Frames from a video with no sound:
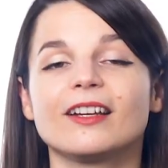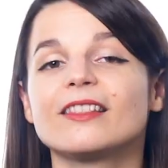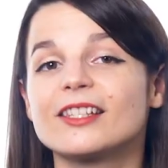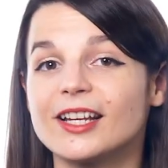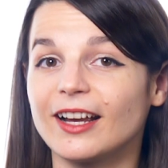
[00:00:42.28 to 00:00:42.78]

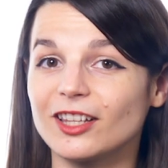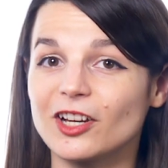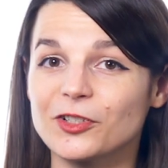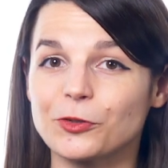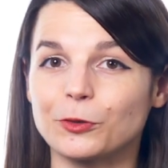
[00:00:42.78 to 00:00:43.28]
The
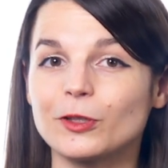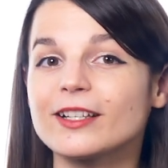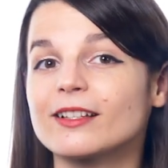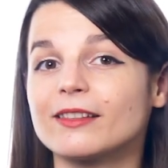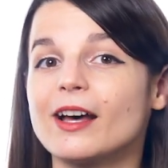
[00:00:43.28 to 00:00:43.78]
Dialog tool
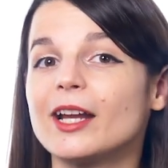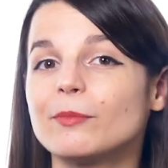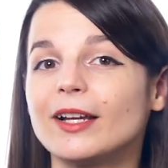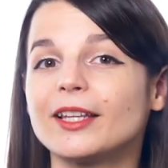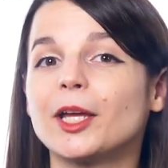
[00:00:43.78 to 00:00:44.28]
is a
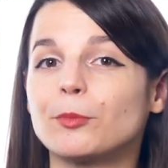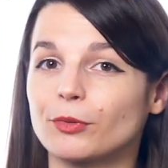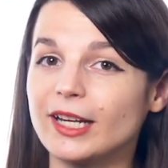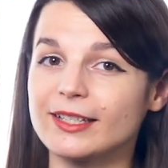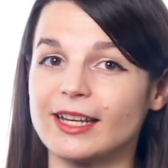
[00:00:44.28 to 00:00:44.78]
line-by-line
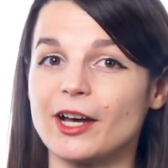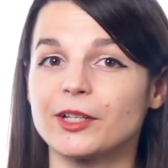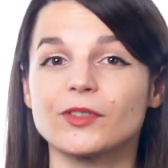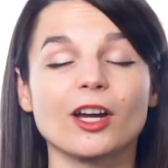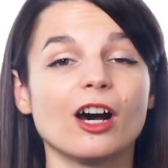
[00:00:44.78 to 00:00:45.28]
breakdown
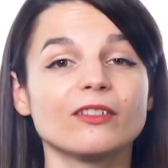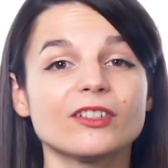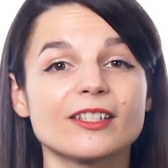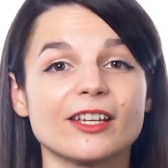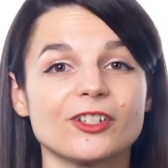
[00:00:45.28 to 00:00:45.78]
of the
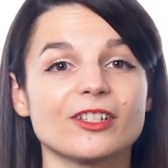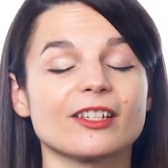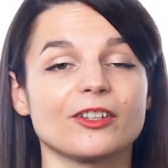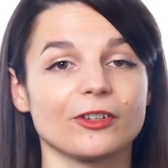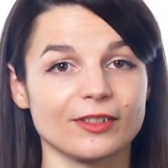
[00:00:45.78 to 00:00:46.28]
conversations
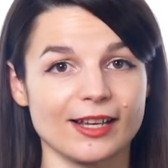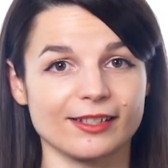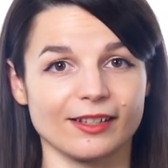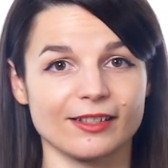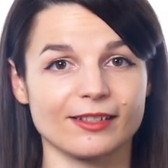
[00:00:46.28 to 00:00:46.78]
in your
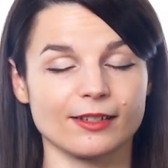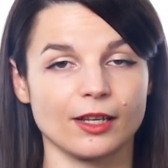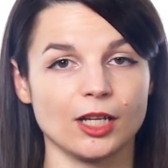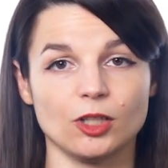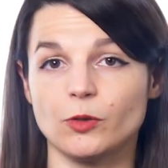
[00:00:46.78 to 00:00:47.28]
lessons.
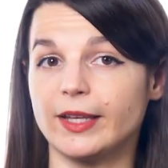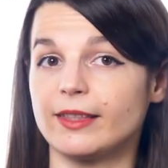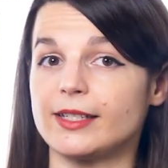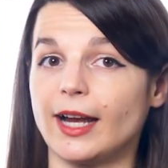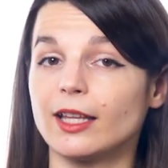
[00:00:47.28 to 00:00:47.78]
You get
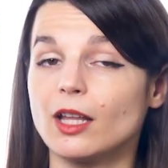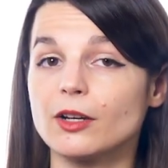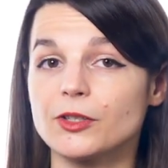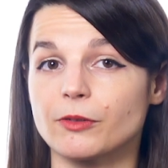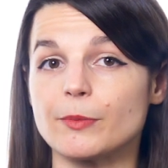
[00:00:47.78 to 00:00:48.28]
the dialogue
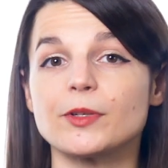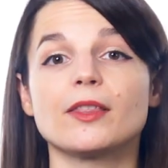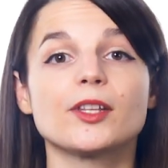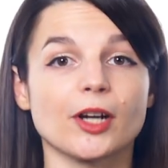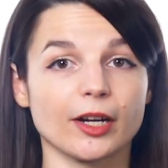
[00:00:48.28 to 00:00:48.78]
script in
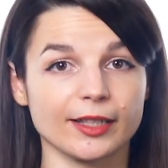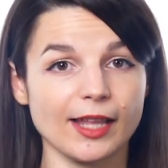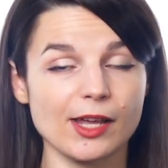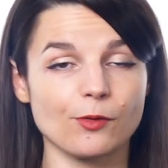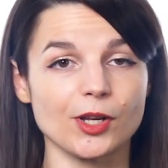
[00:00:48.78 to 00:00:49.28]
the target
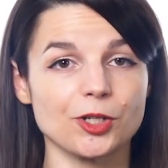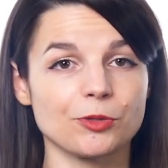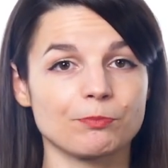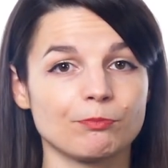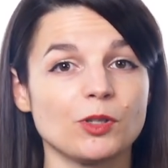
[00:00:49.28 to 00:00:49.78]
language.
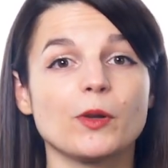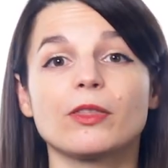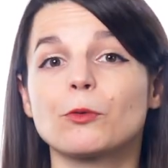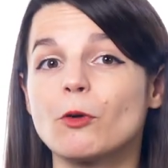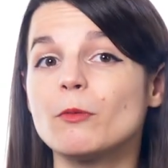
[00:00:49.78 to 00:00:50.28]
You get
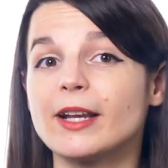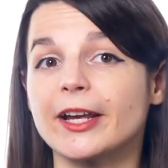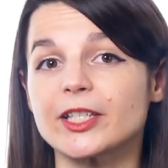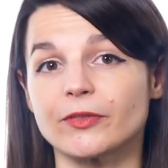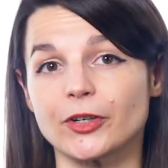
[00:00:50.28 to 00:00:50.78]
the
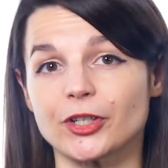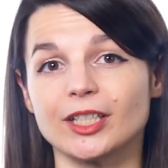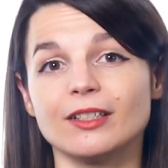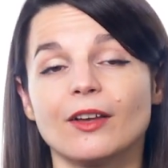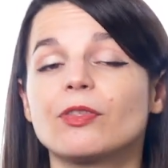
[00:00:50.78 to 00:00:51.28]
Romanized
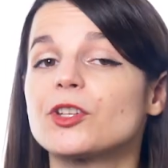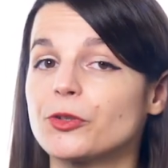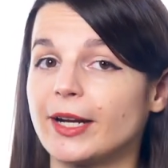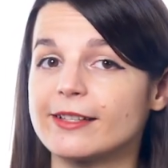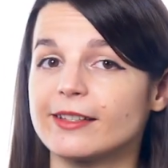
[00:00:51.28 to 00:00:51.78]
version, the
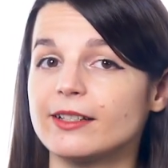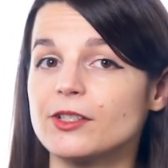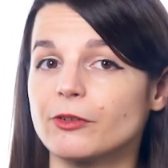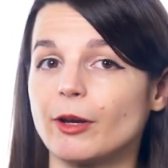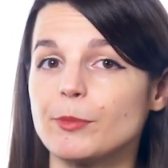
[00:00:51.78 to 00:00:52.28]
translated
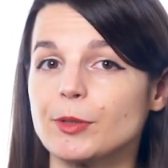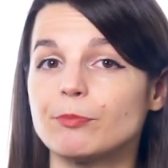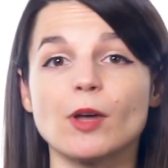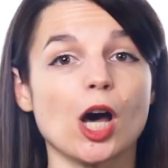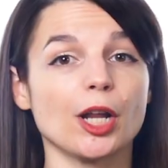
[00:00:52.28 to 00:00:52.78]
script,
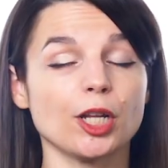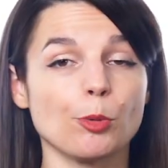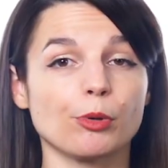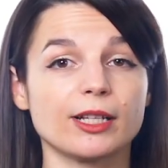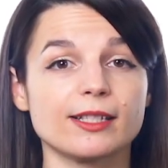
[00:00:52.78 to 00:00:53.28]
audio
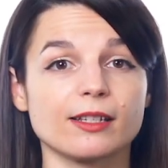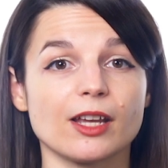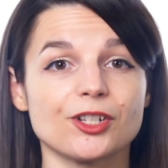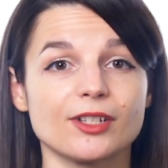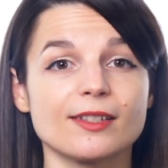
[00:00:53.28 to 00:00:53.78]

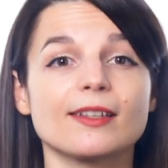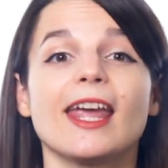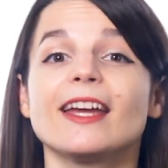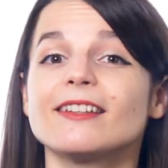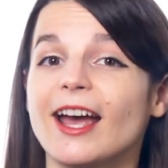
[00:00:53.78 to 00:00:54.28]
pronunciations,
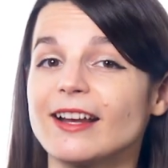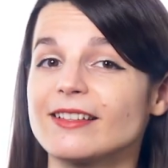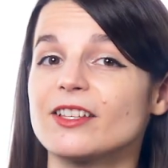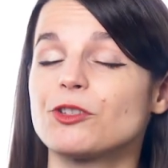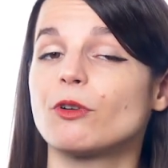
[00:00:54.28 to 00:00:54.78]
and
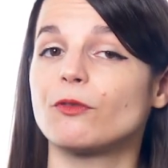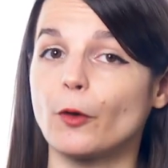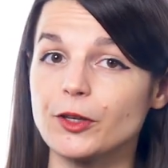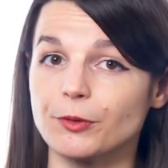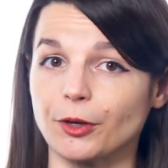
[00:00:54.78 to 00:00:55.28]
access to a
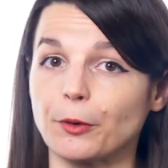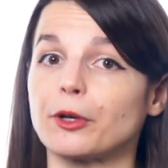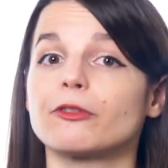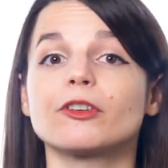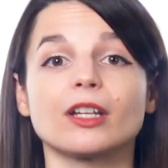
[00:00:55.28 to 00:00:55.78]
voice
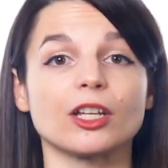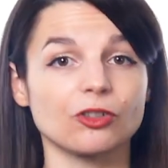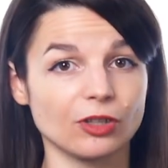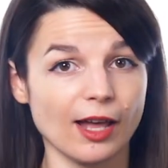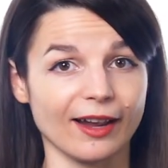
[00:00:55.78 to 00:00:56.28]
recorder for
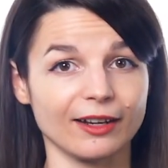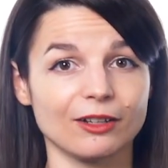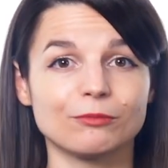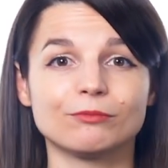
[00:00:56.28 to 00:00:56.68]
each line.